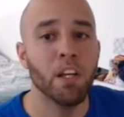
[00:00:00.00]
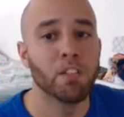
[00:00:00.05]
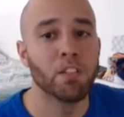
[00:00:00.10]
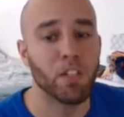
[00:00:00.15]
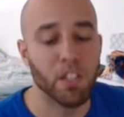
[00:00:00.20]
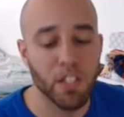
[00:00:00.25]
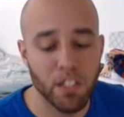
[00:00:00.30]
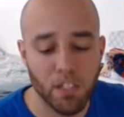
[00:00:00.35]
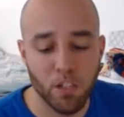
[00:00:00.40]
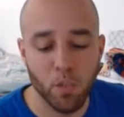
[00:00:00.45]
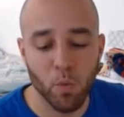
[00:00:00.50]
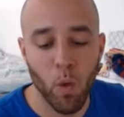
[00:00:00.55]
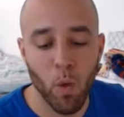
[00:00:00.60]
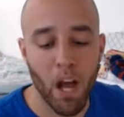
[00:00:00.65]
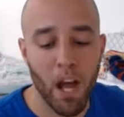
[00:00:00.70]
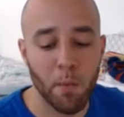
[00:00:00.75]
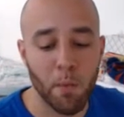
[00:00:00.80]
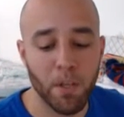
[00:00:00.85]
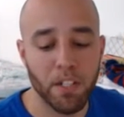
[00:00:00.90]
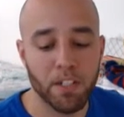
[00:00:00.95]
So this is
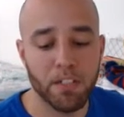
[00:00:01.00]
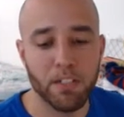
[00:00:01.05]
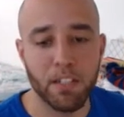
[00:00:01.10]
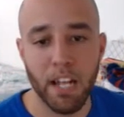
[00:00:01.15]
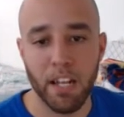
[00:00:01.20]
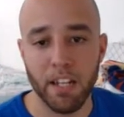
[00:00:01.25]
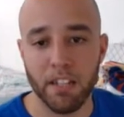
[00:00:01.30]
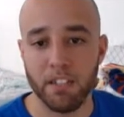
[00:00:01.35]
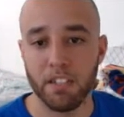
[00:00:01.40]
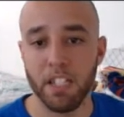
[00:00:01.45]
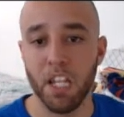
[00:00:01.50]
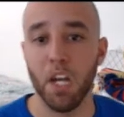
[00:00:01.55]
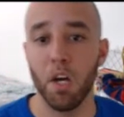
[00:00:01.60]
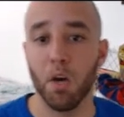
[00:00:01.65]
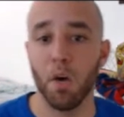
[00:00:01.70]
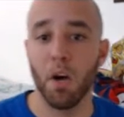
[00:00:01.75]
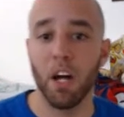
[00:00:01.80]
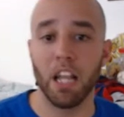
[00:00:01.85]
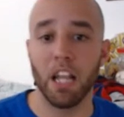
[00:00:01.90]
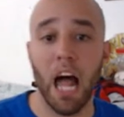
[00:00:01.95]
why with his second
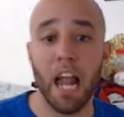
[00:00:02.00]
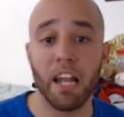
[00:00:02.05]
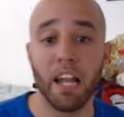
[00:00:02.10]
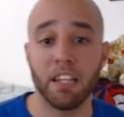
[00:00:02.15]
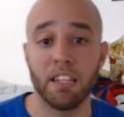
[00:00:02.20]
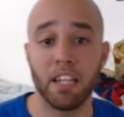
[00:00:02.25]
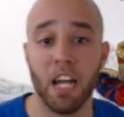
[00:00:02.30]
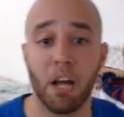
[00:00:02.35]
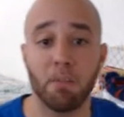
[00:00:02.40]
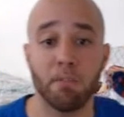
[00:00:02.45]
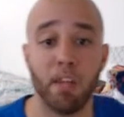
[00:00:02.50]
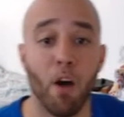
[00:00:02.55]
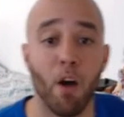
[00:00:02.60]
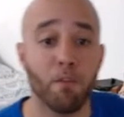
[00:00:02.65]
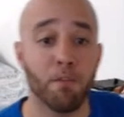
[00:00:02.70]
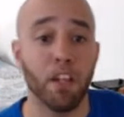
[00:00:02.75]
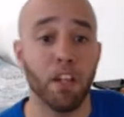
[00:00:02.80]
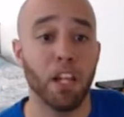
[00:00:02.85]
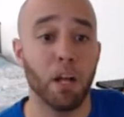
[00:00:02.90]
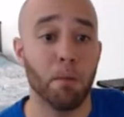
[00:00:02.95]
skill, a lot of the times I'll
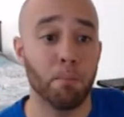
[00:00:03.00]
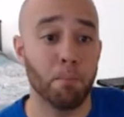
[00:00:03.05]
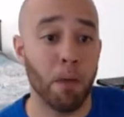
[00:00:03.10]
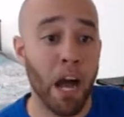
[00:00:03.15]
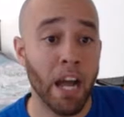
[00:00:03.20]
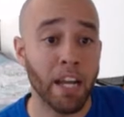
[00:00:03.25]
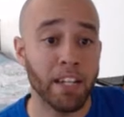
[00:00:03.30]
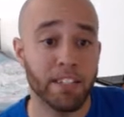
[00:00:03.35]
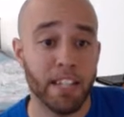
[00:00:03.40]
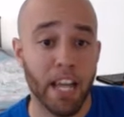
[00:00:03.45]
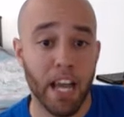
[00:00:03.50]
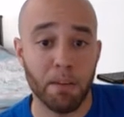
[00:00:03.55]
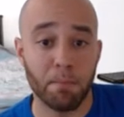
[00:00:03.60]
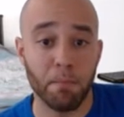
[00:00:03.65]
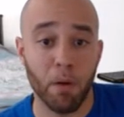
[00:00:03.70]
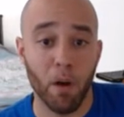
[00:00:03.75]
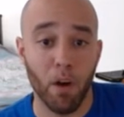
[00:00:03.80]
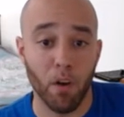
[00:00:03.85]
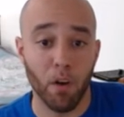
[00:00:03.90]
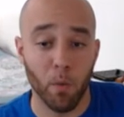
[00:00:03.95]
fill up my attack
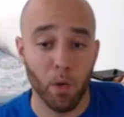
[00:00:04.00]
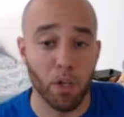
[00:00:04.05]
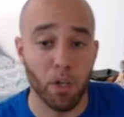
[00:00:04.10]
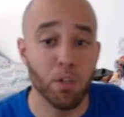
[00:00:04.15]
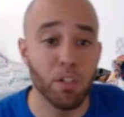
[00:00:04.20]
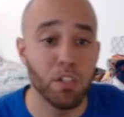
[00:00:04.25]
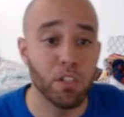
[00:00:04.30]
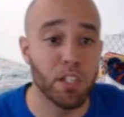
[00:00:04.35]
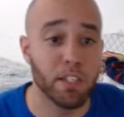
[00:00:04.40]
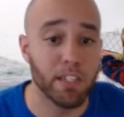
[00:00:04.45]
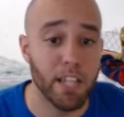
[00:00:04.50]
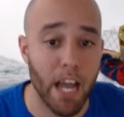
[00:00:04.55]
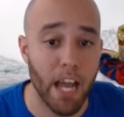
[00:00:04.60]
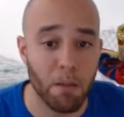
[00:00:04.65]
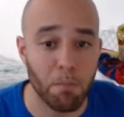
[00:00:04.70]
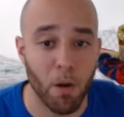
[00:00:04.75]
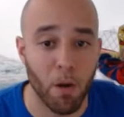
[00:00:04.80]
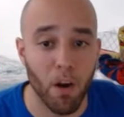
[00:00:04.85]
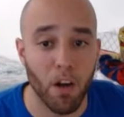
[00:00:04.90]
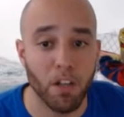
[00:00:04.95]
bar, Rakuni's
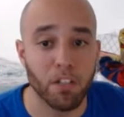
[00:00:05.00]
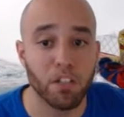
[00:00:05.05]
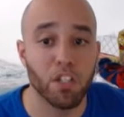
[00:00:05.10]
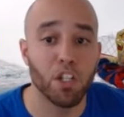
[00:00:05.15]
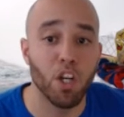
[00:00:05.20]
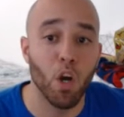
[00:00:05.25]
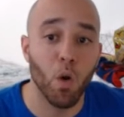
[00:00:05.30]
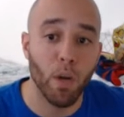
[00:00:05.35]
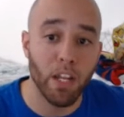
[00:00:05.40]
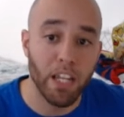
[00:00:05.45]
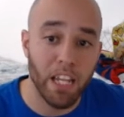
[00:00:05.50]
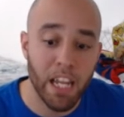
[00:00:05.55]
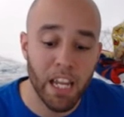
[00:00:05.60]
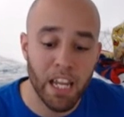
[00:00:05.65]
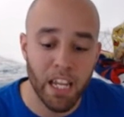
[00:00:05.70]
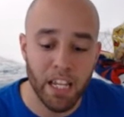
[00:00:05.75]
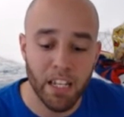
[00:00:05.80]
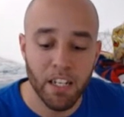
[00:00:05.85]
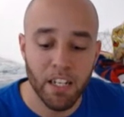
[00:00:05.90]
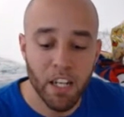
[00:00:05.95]
attack bar, to go
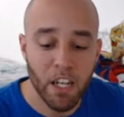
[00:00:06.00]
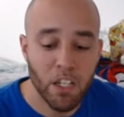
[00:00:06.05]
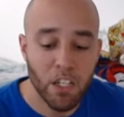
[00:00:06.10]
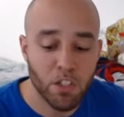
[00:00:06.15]
again.